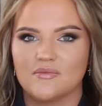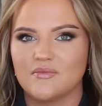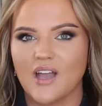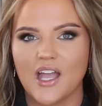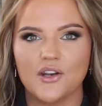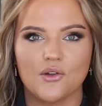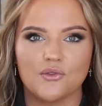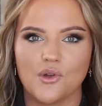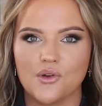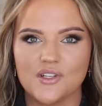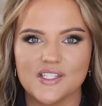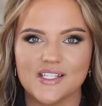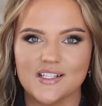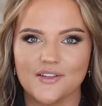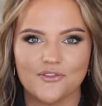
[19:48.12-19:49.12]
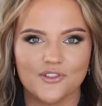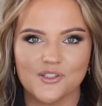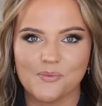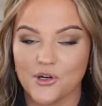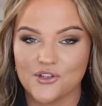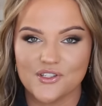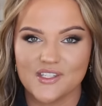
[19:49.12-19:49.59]
I don't notice a difference
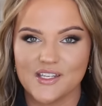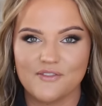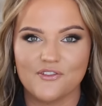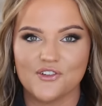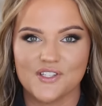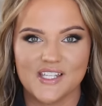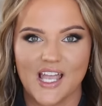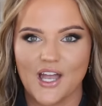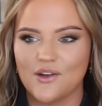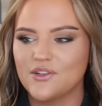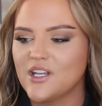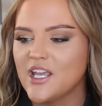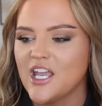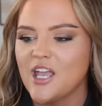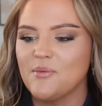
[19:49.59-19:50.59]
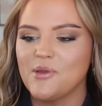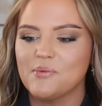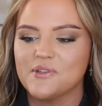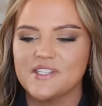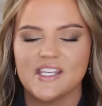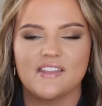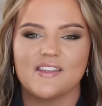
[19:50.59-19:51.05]
personally for sound.
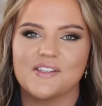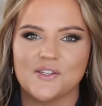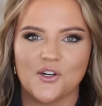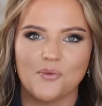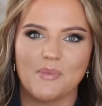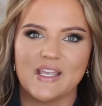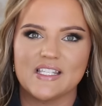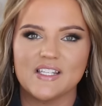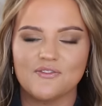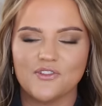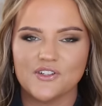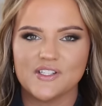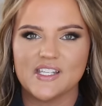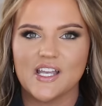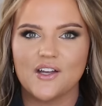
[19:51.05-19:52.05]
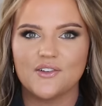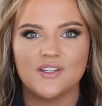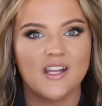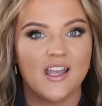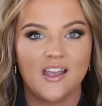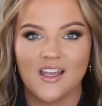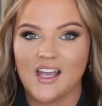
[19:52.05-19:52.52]
People say these are amazing for sound.
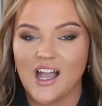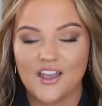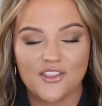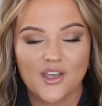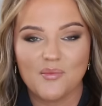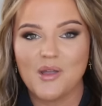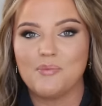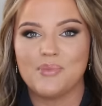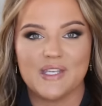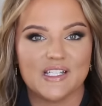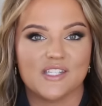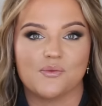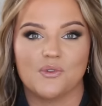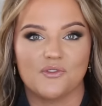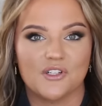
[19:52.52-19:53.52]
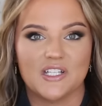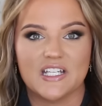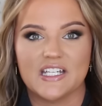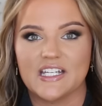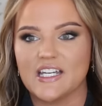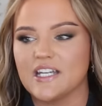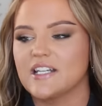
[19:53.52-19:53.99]
I thought my Beats were really
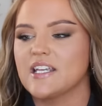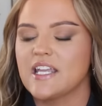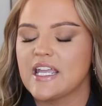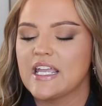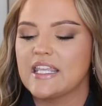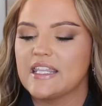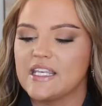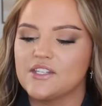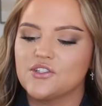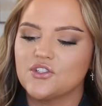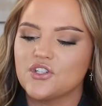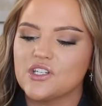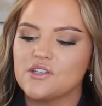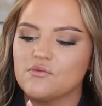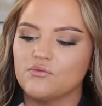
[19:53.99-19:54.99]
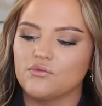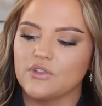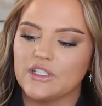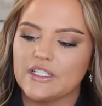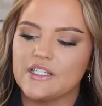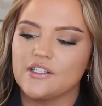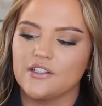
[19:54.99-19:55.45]
good. These are just
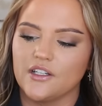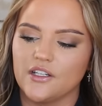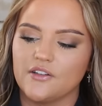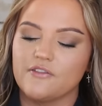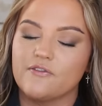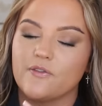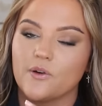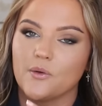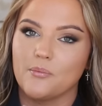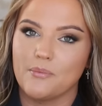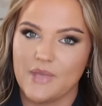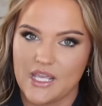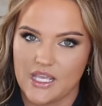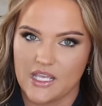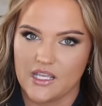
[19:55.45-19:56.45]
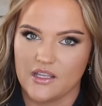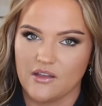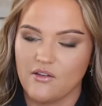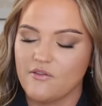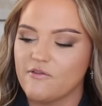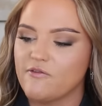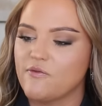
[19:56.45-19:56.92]
really good for
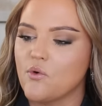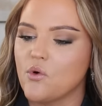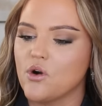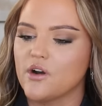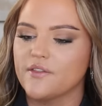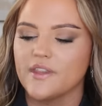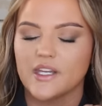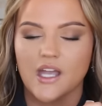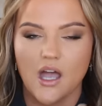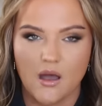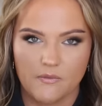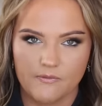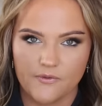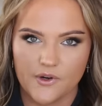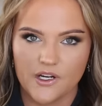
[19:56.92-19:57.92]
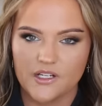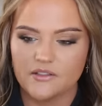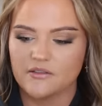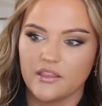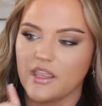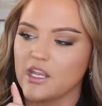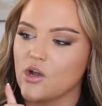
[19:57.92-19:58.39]
me for the comfort.
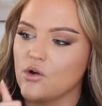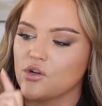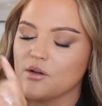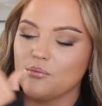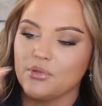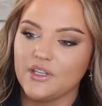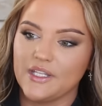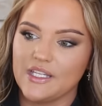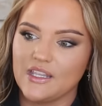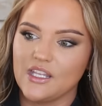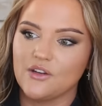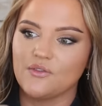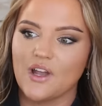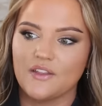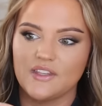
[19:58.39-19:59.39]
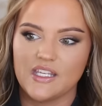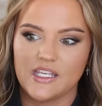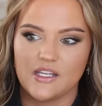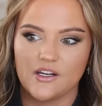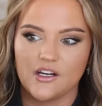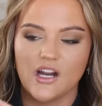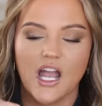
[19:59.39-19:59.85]
They go completely around the
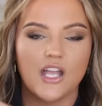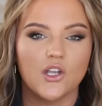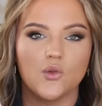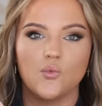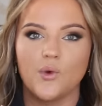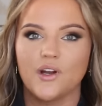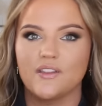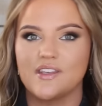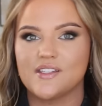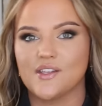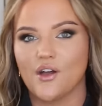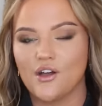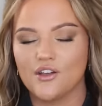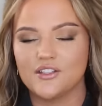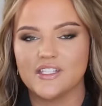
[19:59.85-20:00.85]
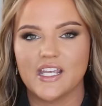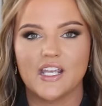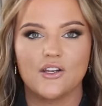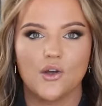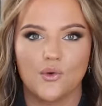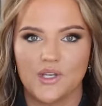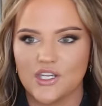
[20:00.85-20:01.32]
ear. I could wear these all day,
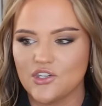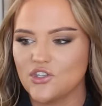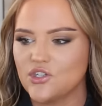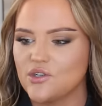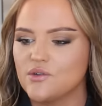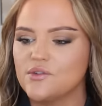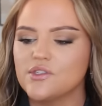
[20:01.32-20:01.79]
no issue.